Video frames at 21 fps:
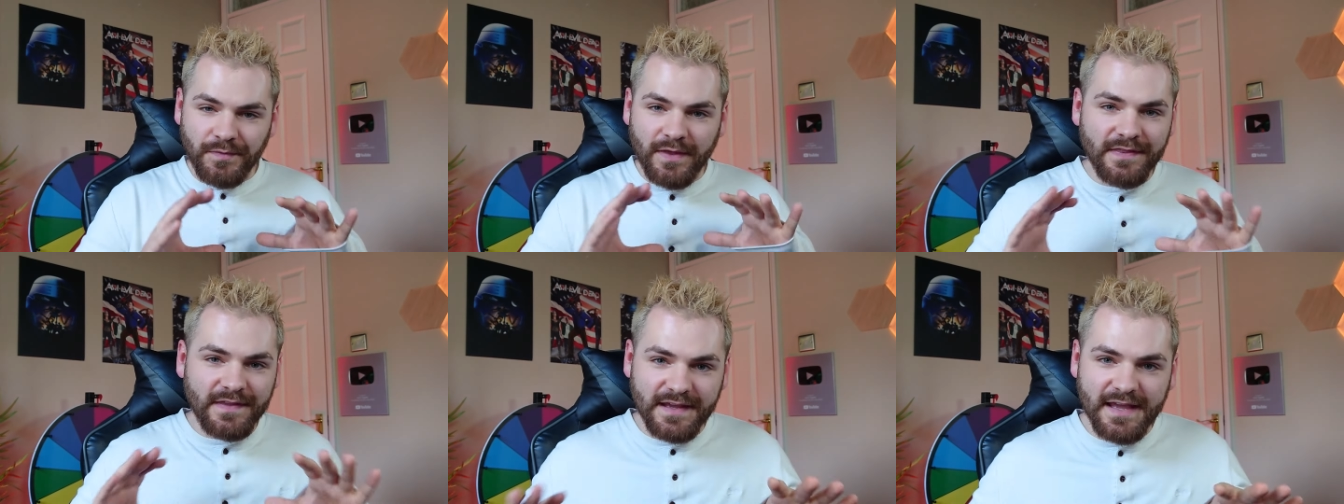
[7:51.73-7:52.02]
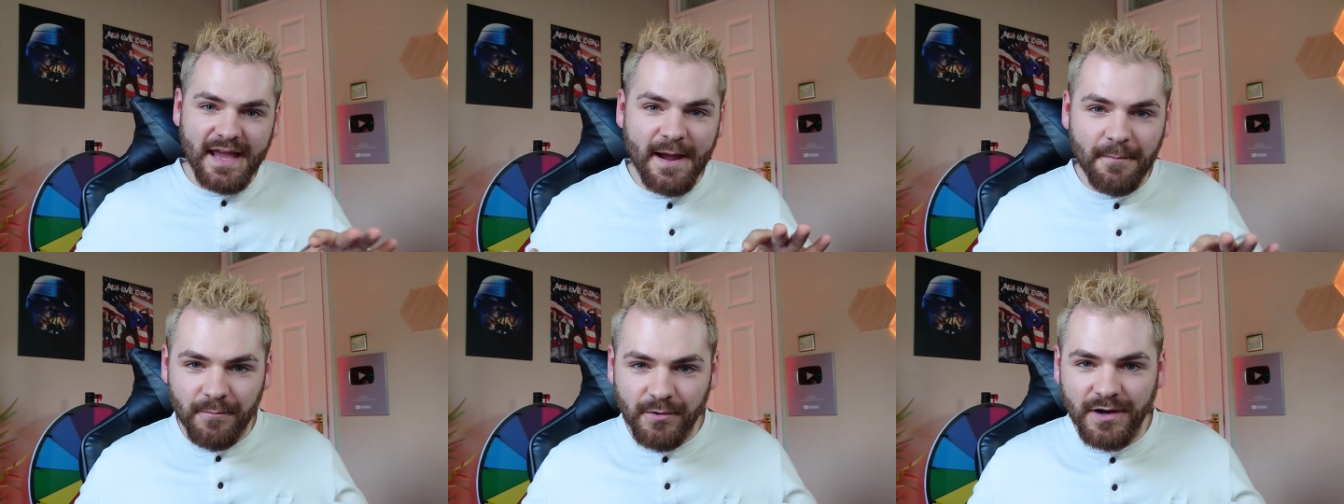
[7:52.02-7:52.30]
And
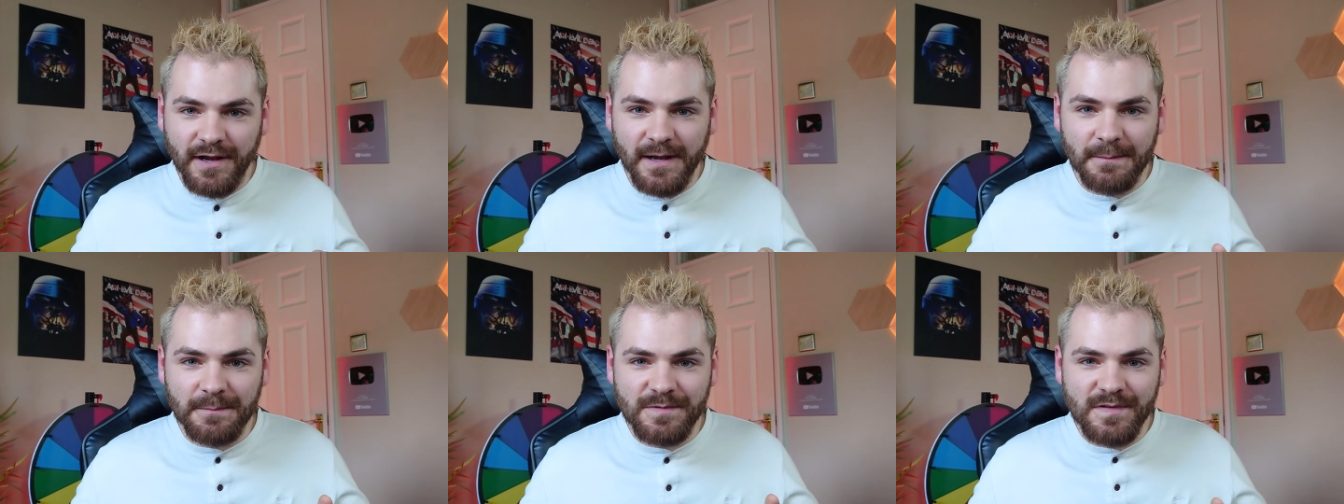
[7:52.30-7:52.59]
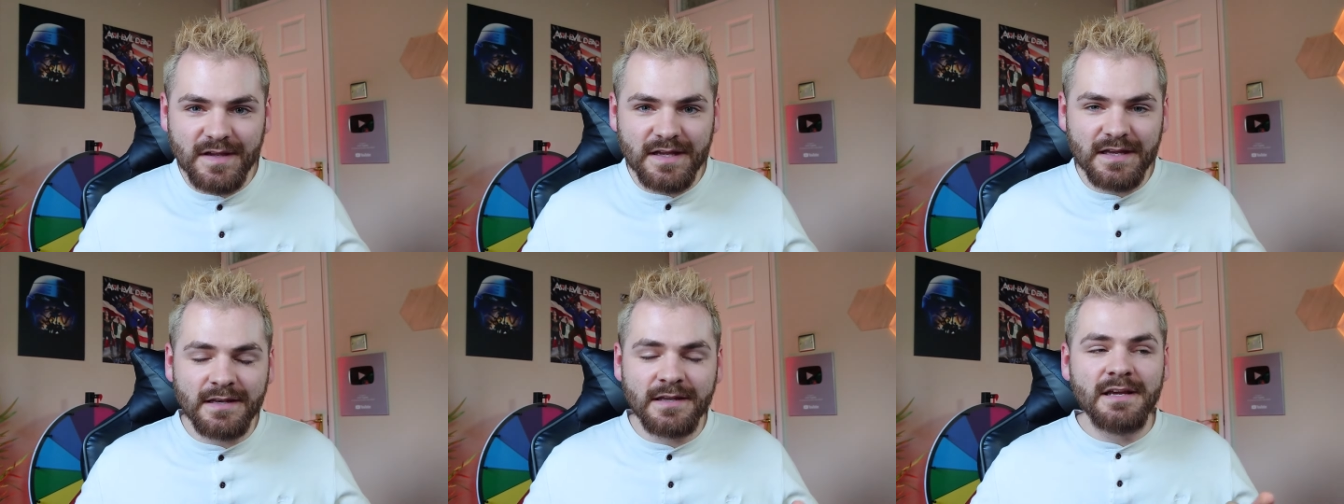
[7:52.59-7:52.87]
the camera
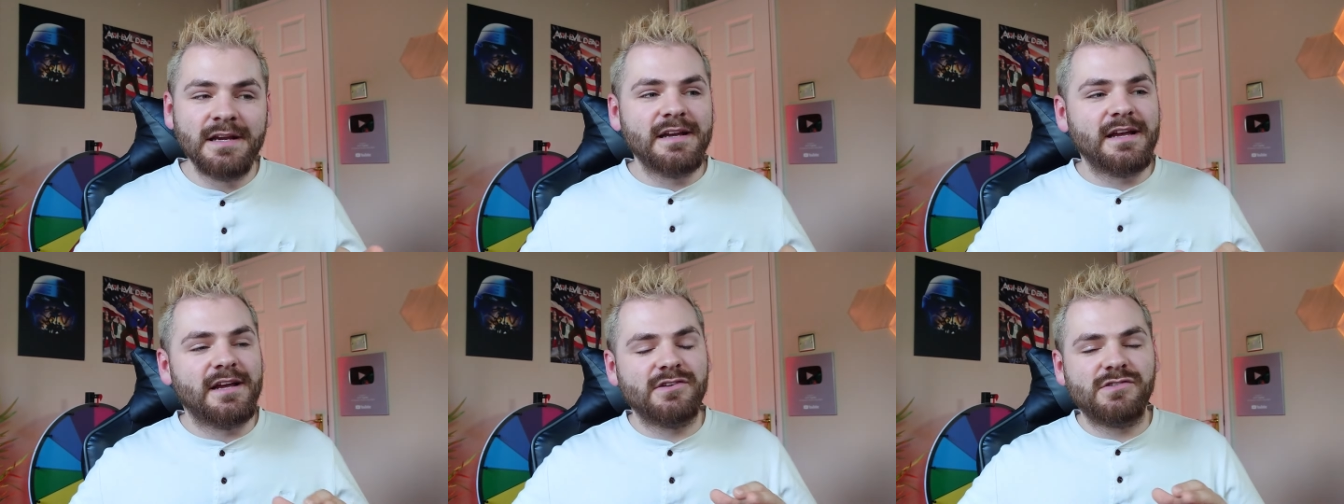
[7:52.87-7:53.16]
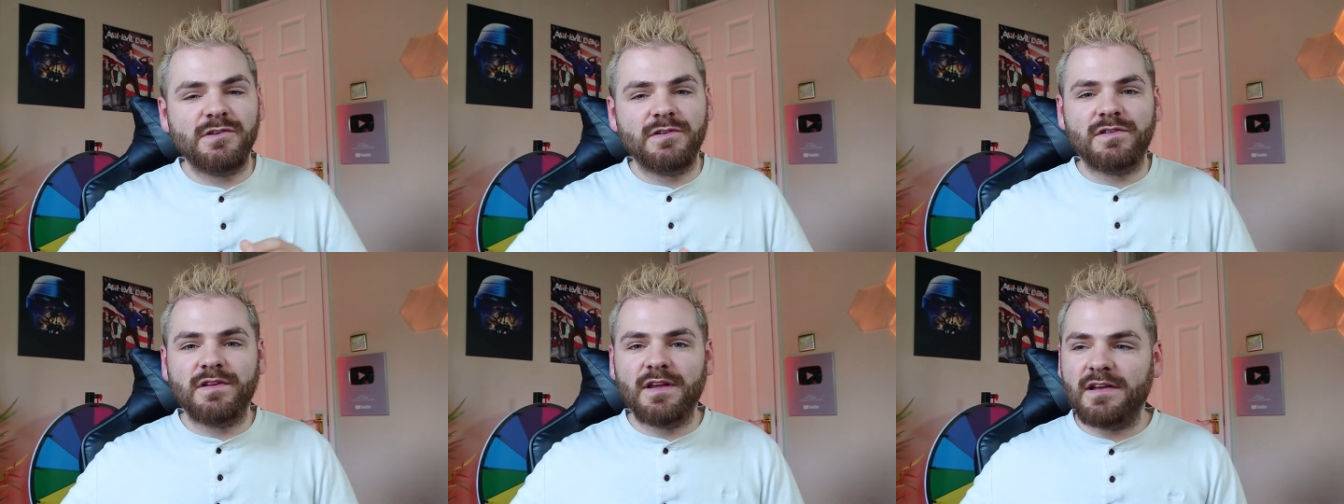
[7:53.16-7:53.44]
comes in
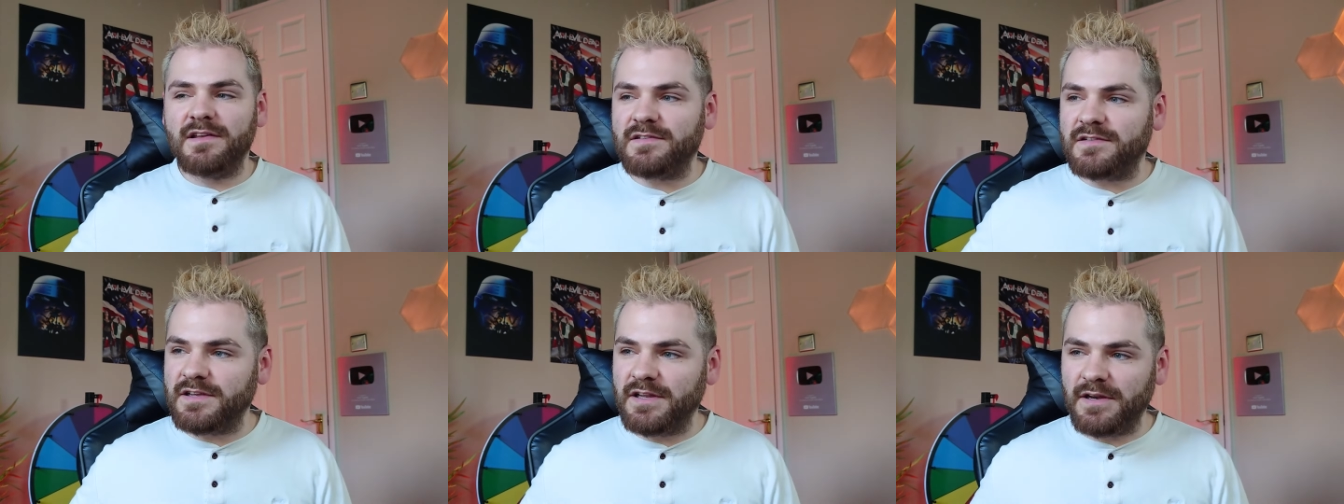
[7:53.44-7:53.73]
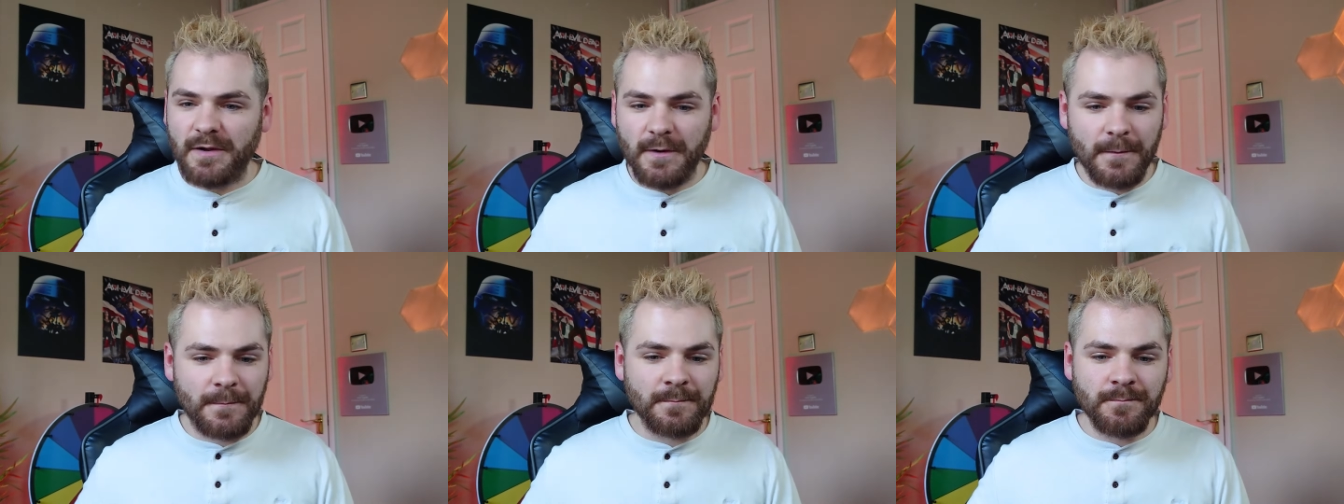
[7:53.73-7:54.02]
and she says,
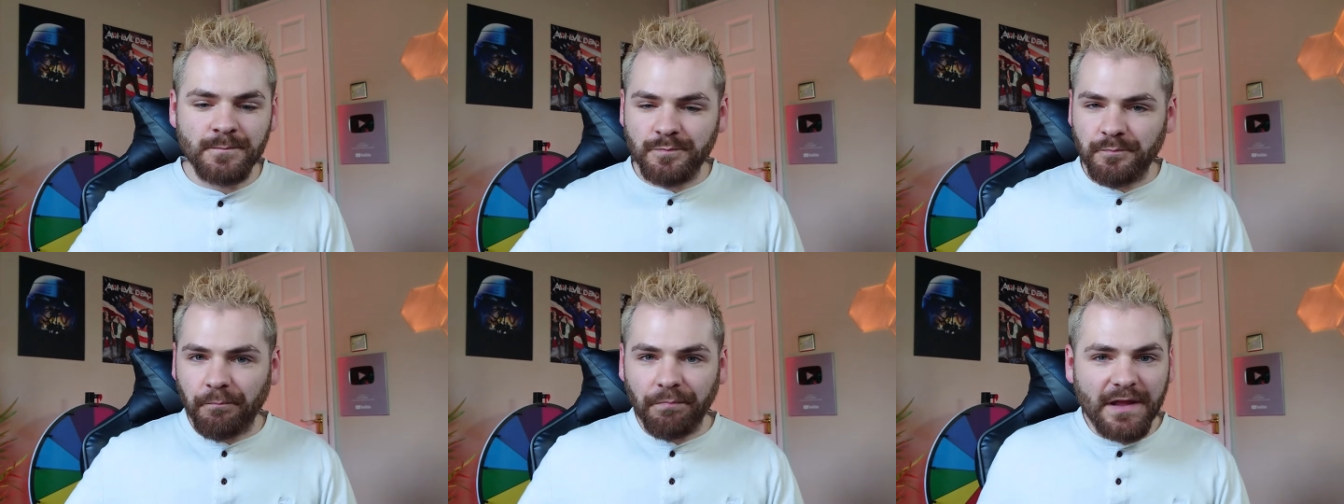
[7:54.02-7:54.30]
you know,